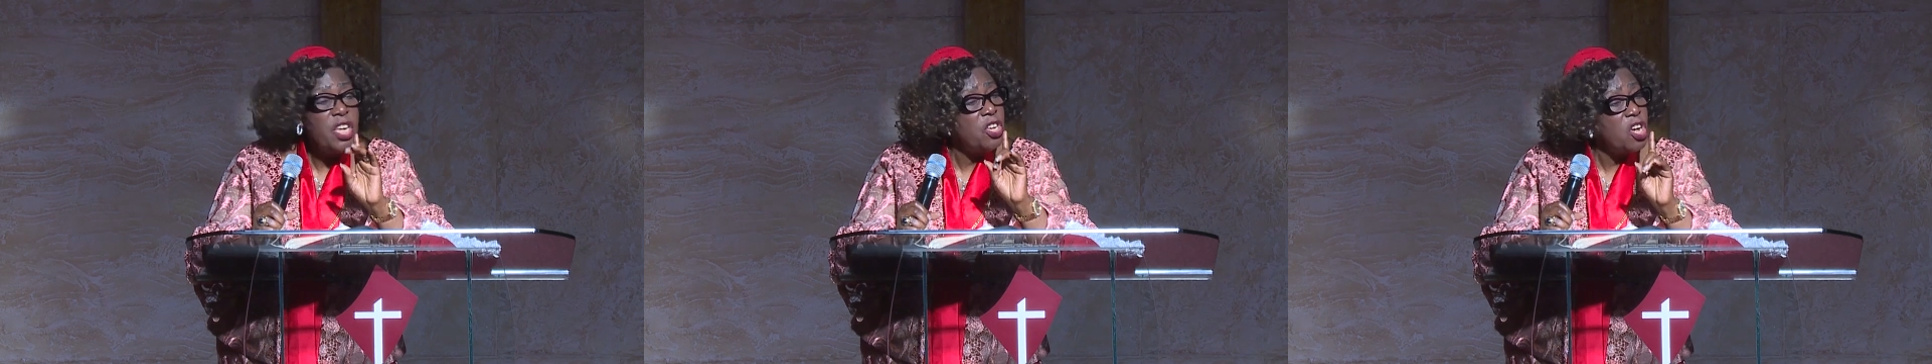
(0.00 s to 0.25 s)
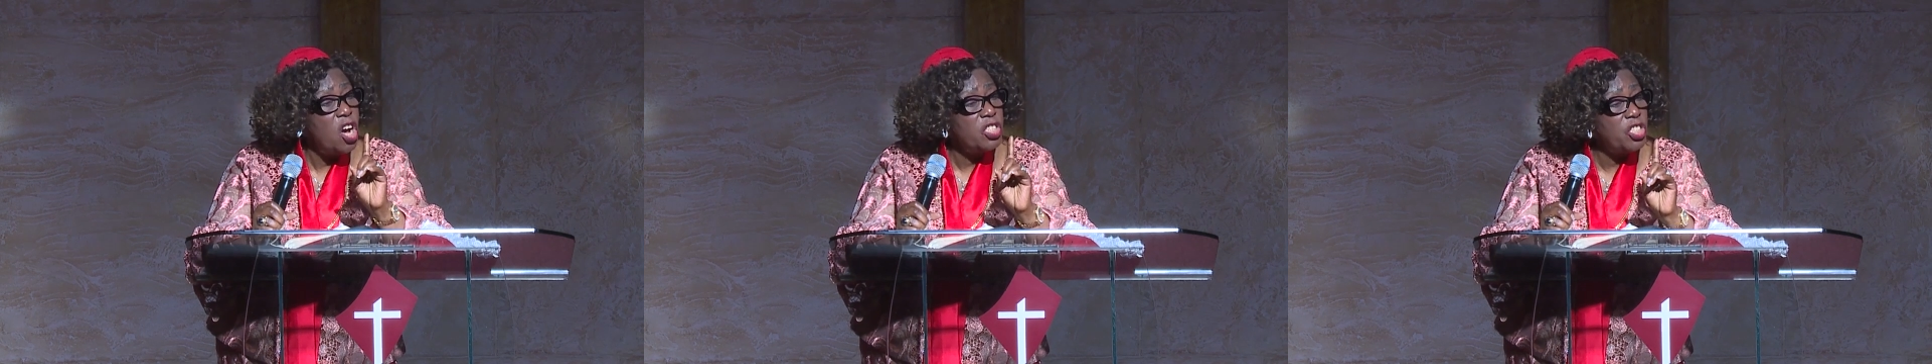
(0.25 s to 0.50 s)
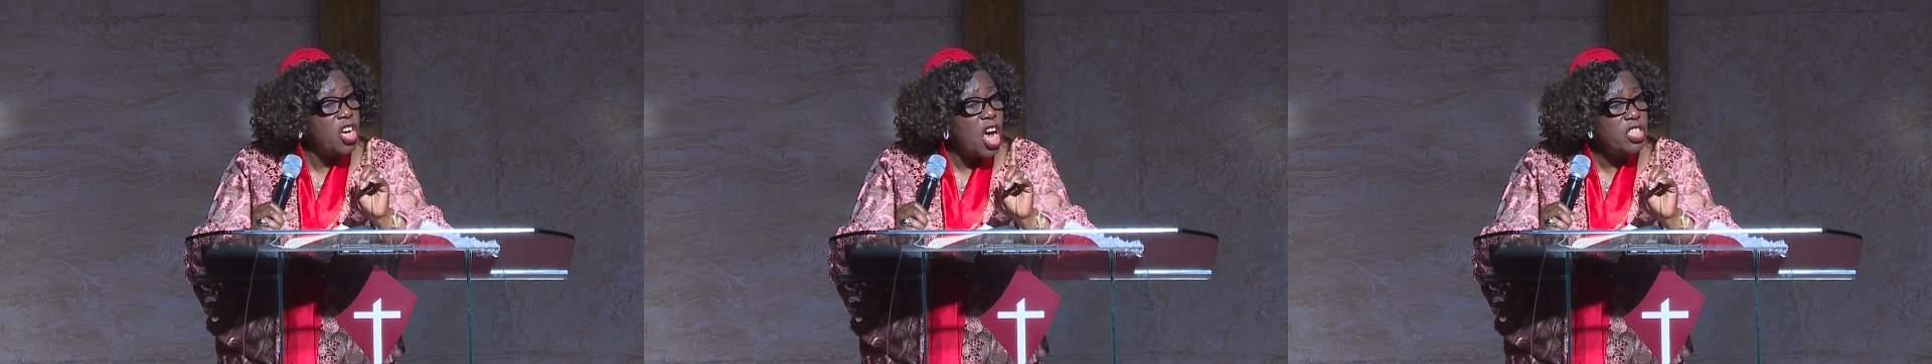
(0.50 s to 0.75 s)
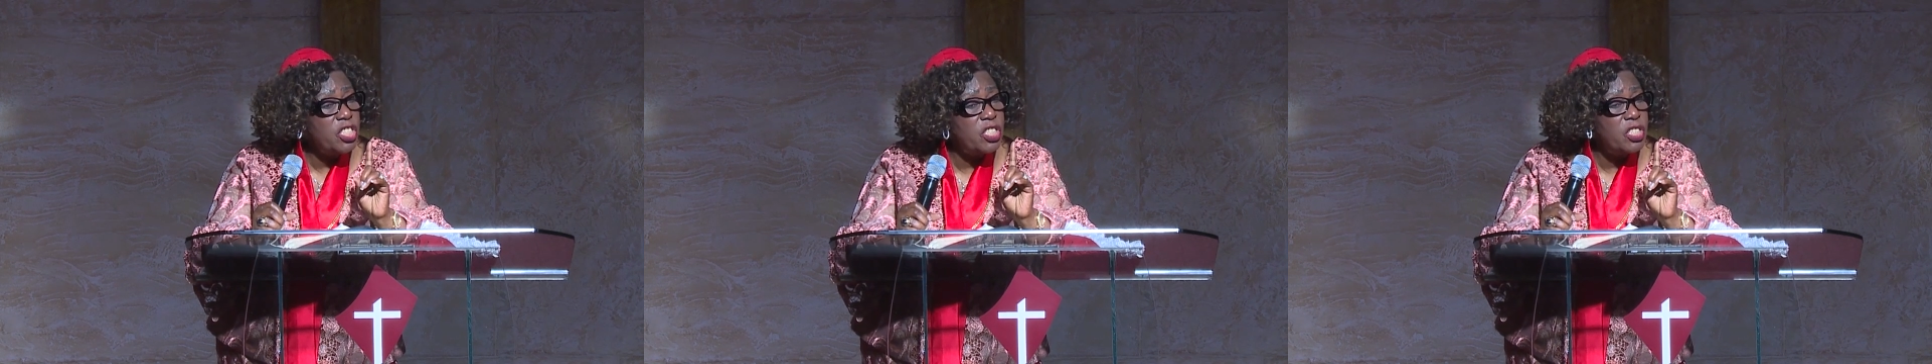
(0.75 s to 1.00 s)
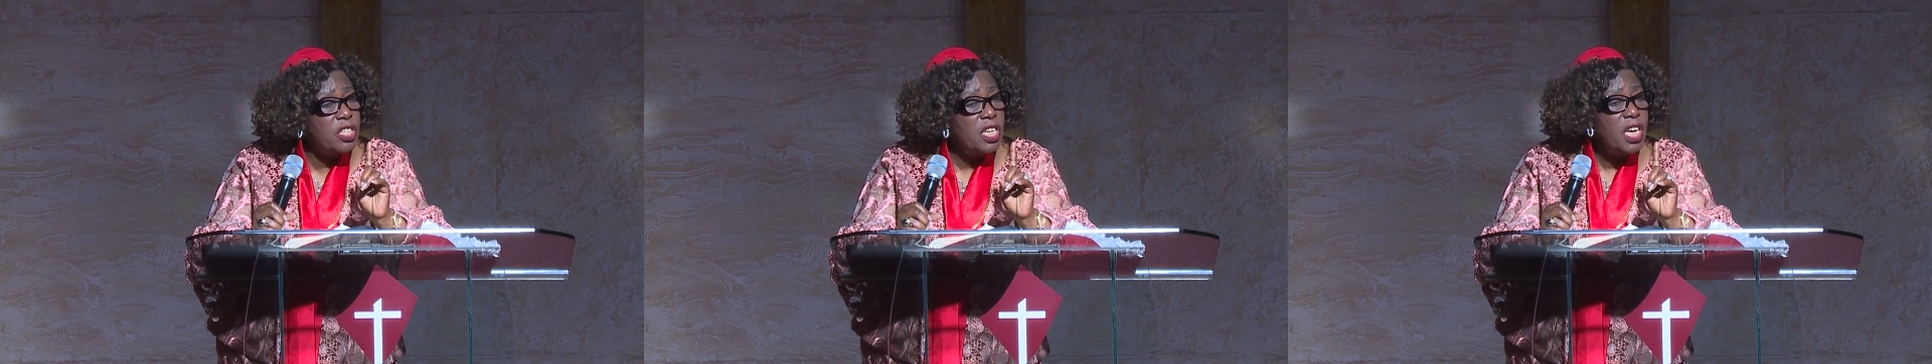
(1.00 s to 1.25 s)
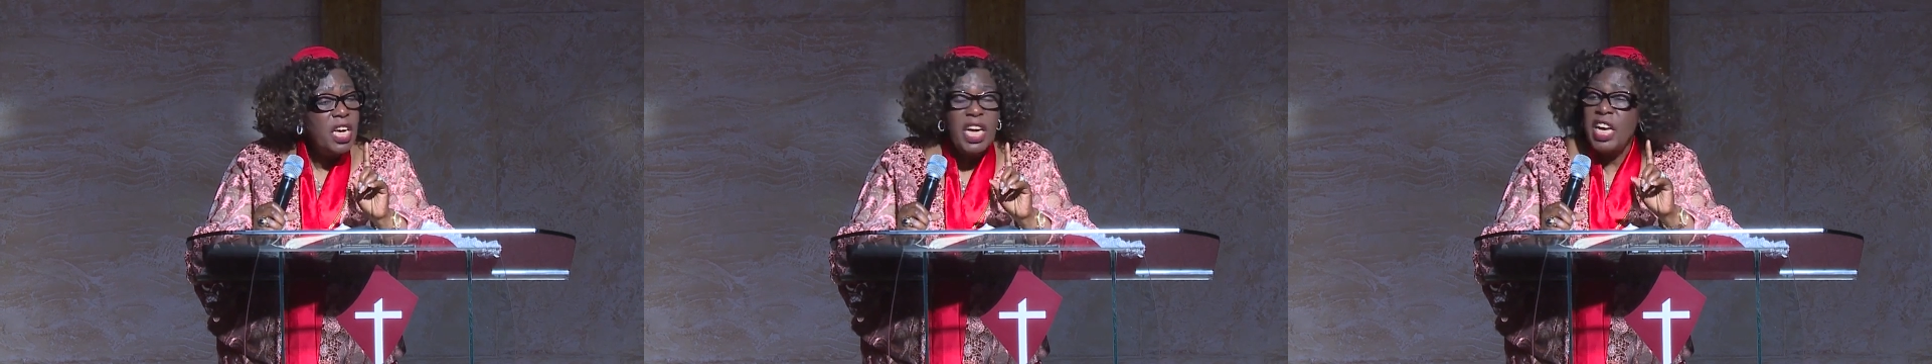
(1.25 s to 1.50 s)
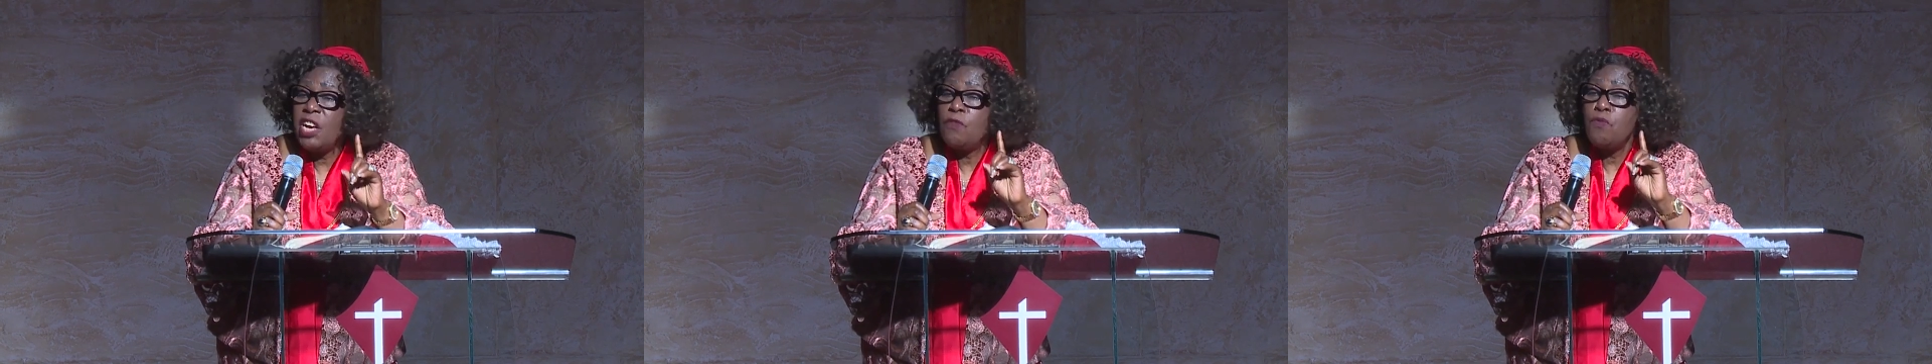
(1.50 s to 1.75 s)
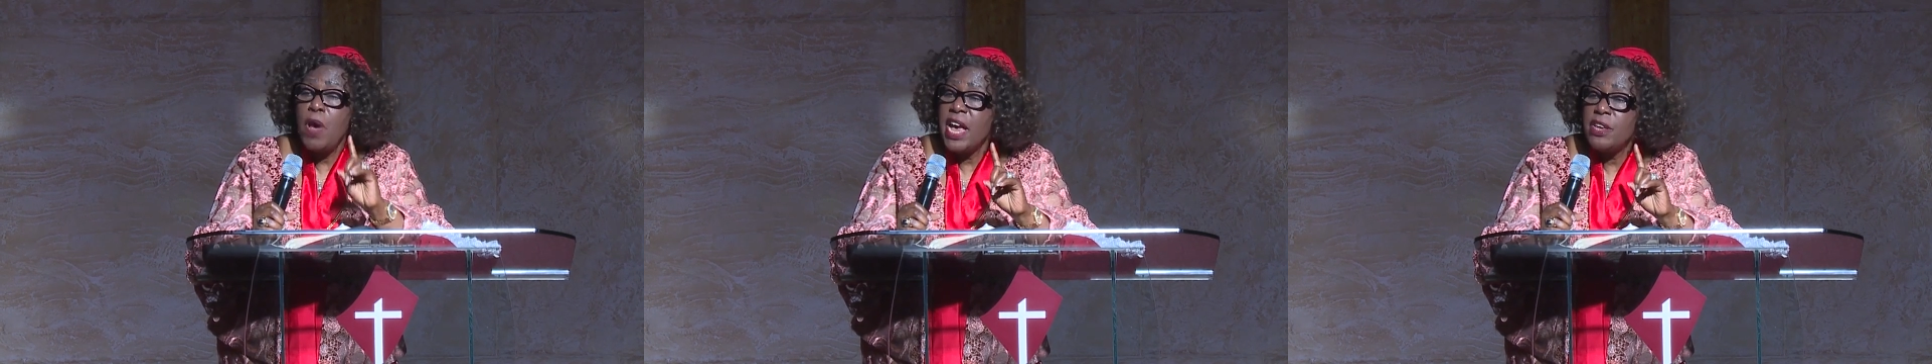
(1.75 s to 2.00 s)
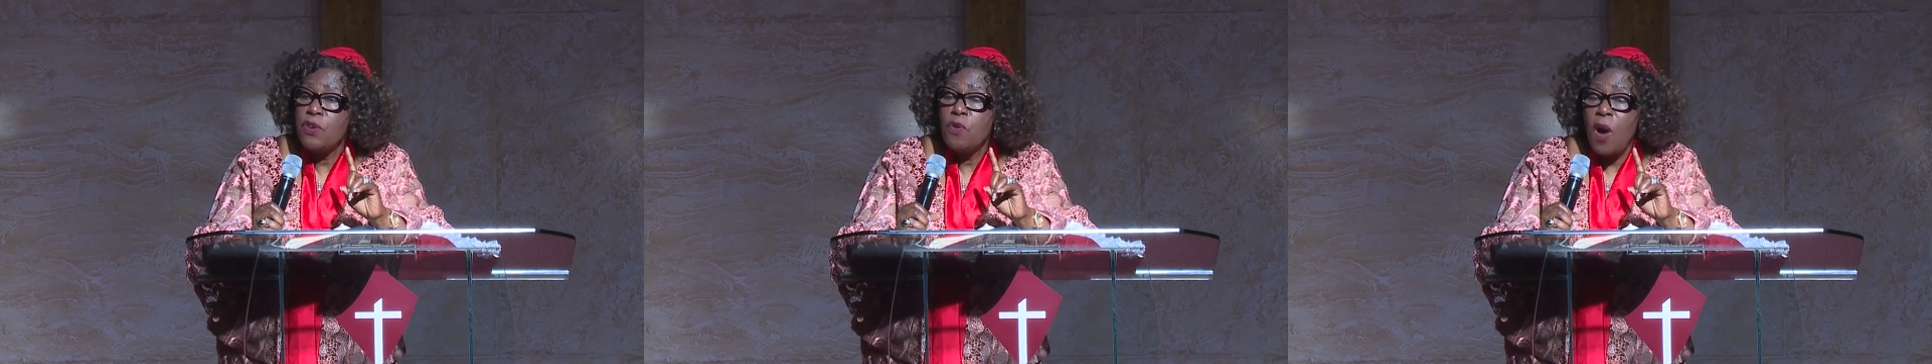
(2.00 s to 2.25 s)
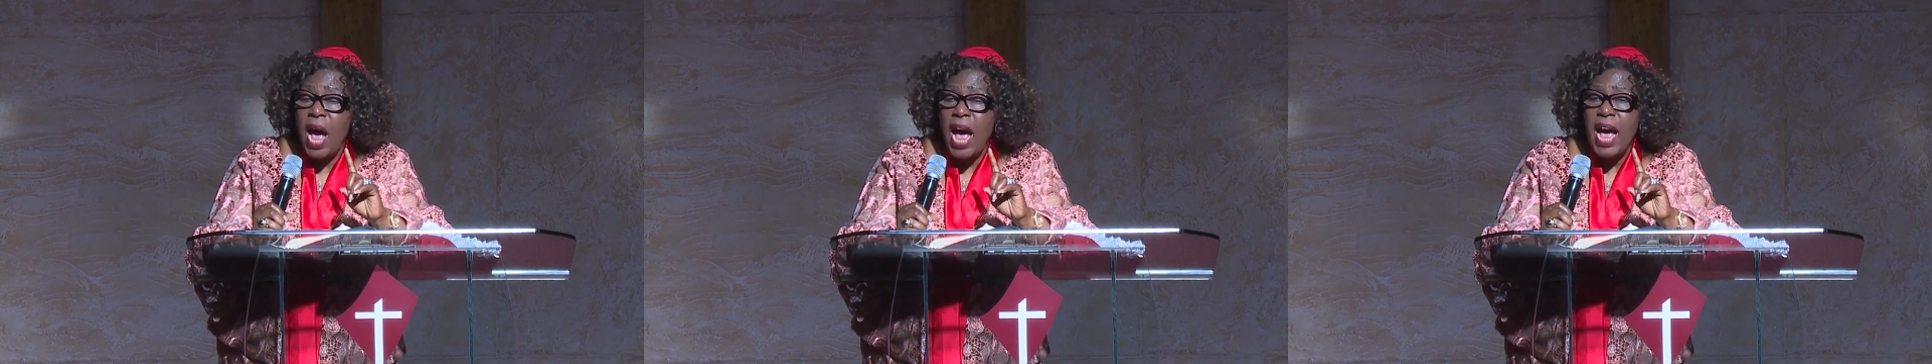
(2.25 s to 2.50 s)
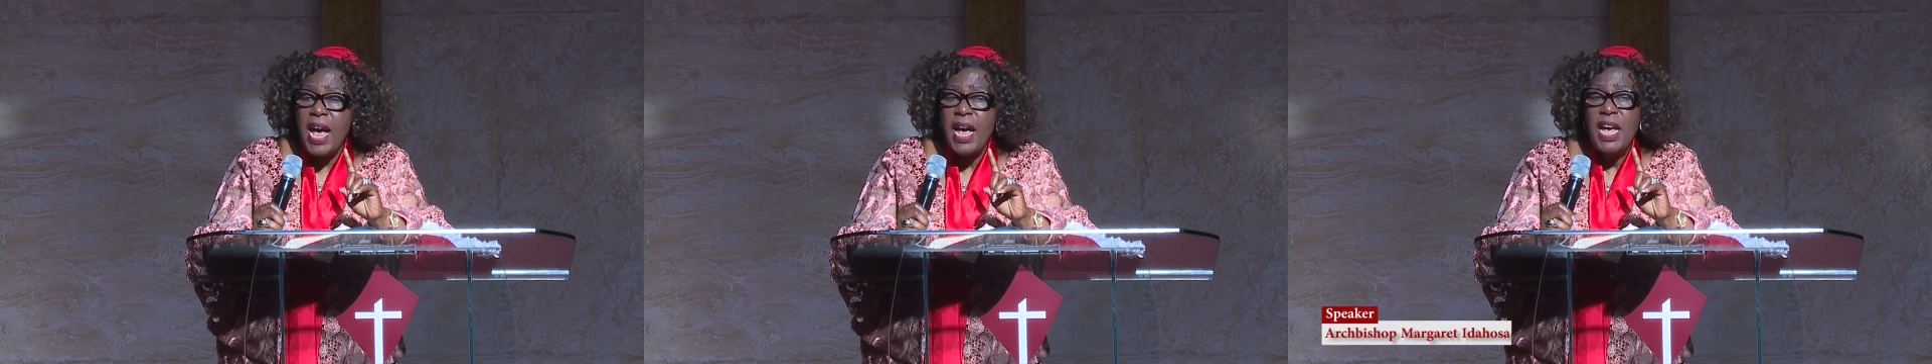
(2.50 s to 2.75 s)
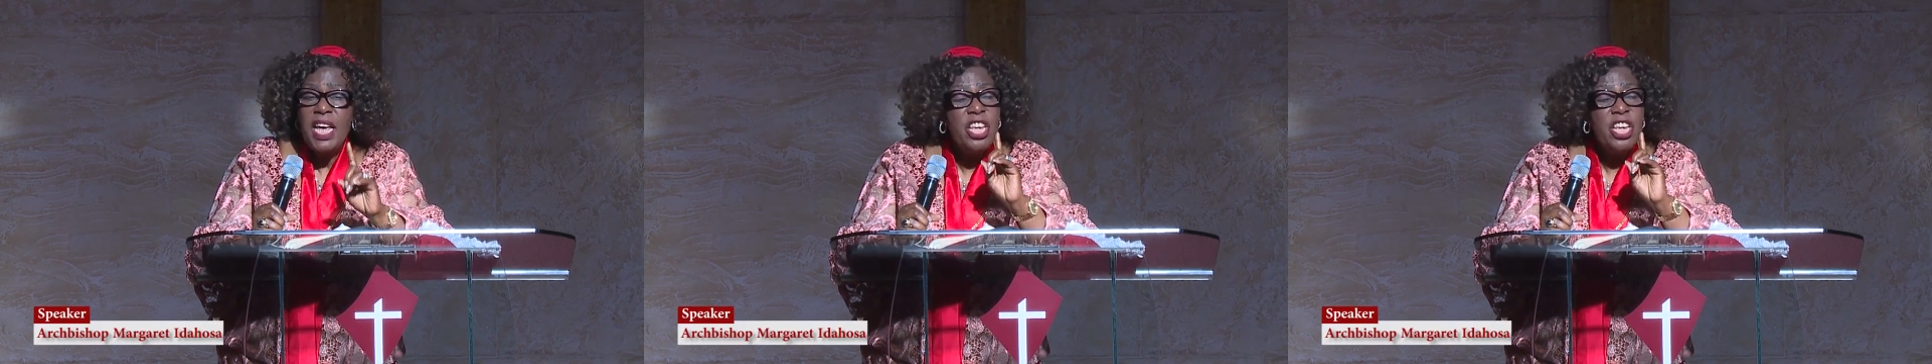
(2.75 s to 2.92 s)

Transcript: in your church, in where you are,